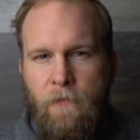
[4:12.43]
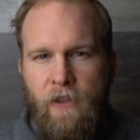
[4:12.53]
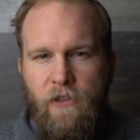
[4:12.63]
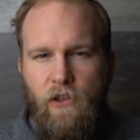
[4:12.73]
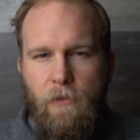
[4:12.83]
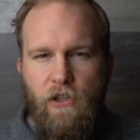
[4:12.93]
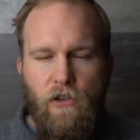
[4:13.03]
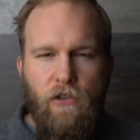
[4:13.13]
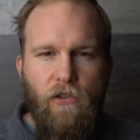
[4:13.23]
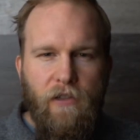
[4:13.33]
So it means you
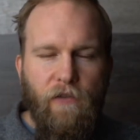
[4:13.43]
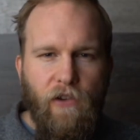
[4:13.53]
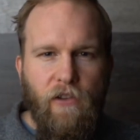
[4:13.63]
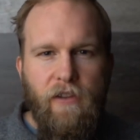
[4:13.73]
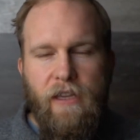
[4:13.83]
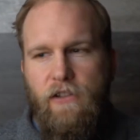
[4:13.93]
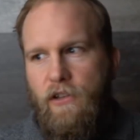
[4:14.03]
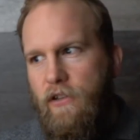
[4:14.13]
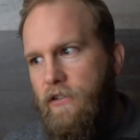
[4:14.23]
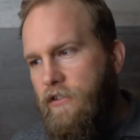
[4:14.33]
can do difficult things, you
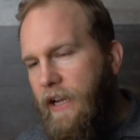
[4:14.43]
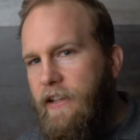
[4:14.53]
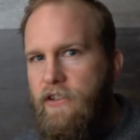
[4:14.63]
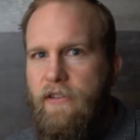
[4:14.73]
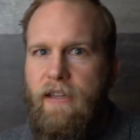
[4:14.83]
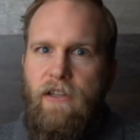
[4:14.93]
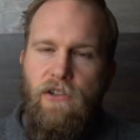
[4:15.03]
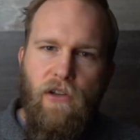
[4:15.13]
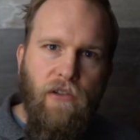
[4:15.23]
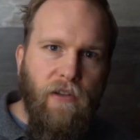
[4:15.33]
can do challenging things,
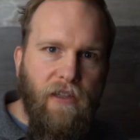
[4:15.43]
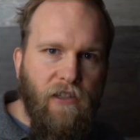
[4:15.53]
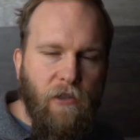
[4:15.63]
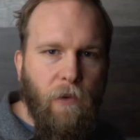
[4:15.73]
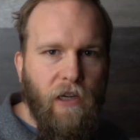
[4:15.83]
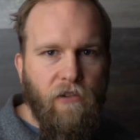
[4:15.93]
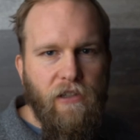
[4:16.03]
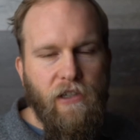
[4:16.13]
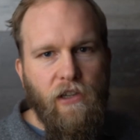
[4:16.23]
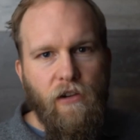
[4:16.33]
you can do things that spike your
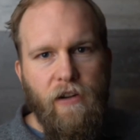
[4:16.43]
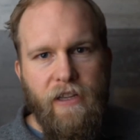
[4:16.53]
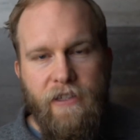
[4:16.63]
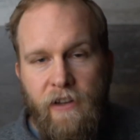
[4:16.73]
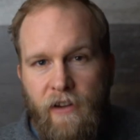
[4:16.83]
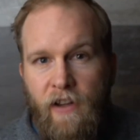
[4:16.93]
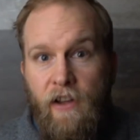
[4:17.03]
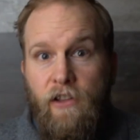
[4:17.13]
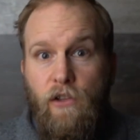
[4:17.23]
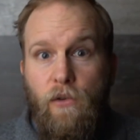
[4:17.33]
insecurities,
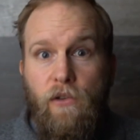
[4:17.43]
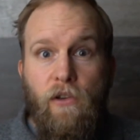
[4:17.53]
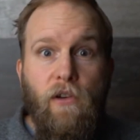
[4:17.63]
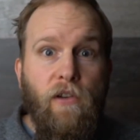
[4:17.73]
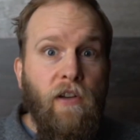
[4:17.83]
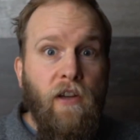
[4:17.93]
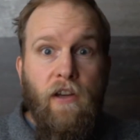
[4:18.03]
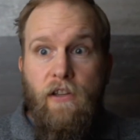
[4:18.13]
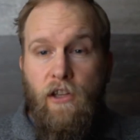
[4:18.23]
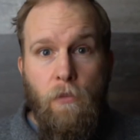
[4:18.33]
you can
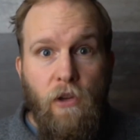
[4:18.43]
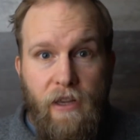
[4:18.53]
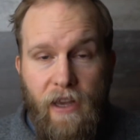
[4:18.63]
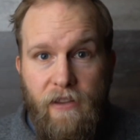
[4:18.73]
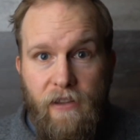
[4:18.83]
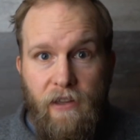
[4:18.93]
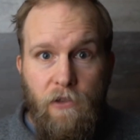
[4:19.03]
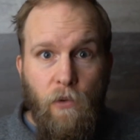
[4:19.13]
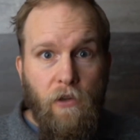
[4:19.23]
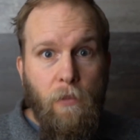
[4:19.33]
communicate things
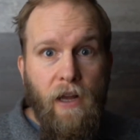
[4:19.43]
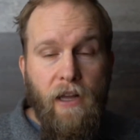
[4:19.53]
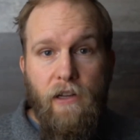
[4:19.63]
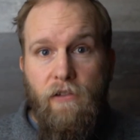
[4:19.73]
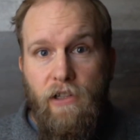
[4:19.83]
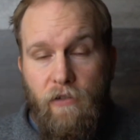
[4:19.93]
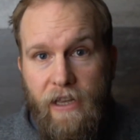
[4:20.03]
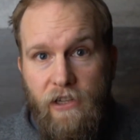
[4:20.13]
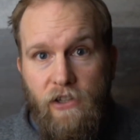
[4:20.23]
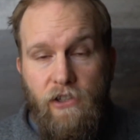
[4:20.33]
with your partner in your
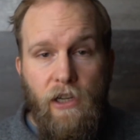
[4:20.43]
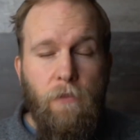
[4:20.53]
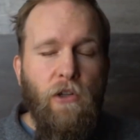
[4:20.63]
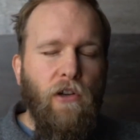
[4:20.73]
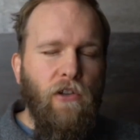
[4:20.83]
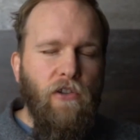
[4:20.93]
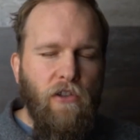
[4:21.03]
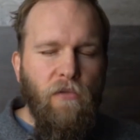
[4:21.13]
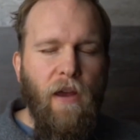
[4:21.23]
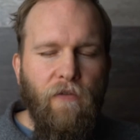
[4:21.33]
relationships, you can just
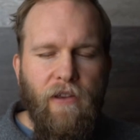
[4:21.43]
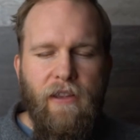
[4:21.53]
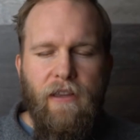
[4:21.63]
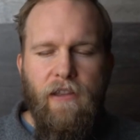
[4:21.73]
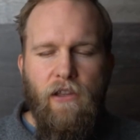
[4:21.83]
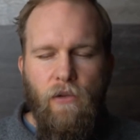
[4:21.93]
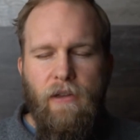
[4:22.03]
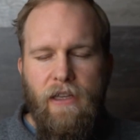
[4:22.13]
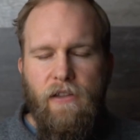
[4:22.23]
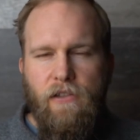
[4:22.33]
do everything that you
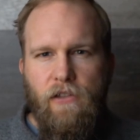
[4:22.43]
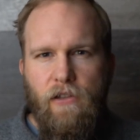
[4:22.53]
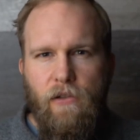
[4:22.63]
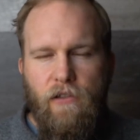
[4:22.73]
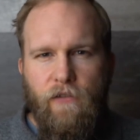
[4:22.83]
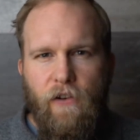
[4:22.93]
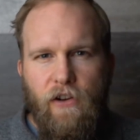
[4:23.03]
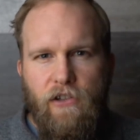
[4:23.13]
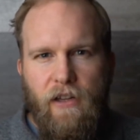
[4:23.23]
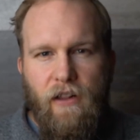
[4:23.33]
need to
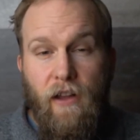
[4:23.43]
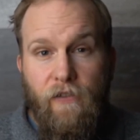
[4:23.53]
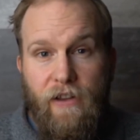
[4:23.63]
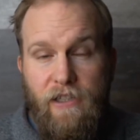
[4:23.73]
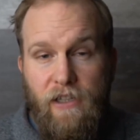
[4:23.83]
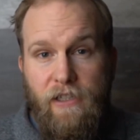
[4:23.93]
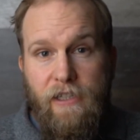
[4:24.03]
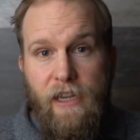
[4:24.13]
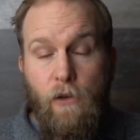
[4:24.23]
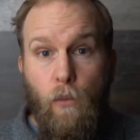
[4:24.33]
function in life and
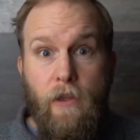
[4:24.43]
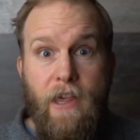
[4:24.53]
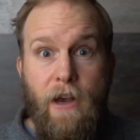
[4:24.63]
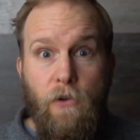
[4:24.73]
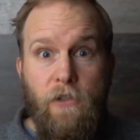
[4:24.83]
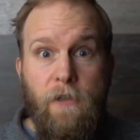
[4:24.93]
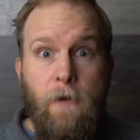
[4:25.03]
succeed without